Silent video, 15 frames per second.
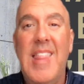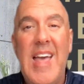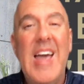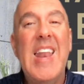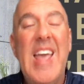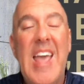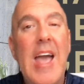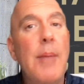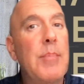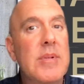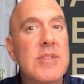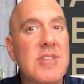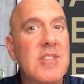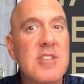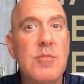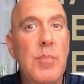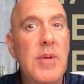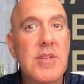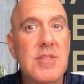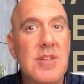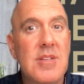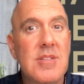That happens in this
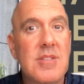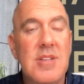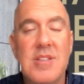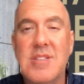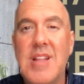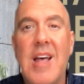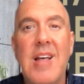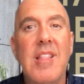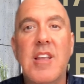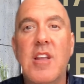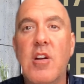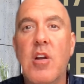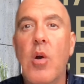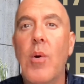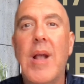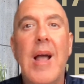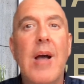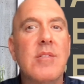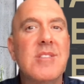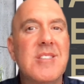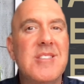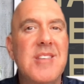business. It's not like you're going
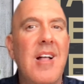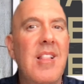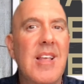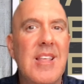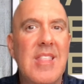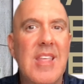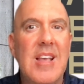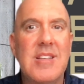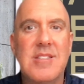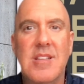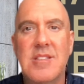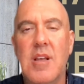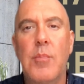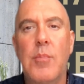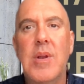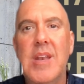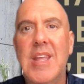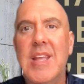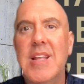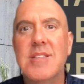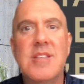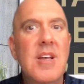out and selling things that someone
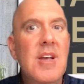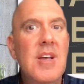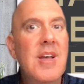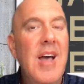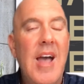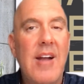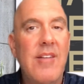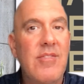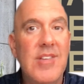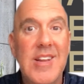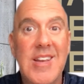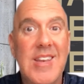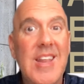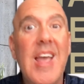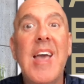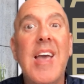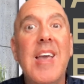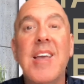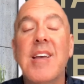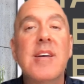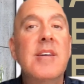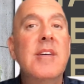needs every
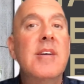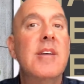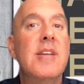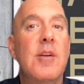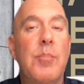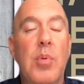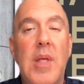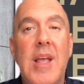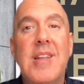day. You're